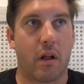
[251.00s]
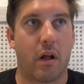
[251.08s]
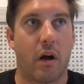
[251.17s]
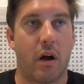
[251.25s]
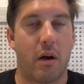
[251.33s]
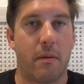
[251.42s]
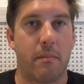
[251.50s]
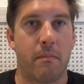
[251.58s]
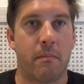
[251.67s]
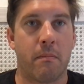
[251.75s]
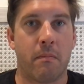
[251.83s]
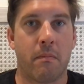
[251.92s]
um,
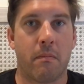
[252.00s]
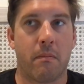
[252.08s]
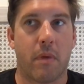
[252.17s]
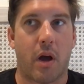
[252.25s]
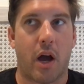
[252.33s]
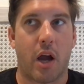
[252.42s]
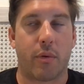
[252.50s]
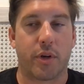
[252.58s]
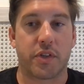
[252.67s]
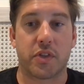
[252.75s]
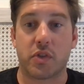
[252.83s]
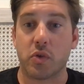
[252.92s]
I would
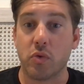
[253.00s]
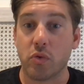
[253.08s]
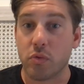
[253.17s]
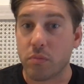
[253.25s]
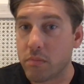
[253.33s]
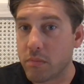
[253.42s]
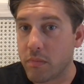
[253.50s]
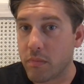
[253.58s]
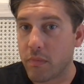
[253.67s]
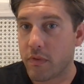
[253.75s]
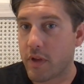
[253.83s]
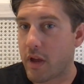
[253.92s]
assume
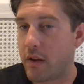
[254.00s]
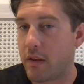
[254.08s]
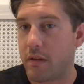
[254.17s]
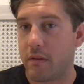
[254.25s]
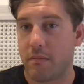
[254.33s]
that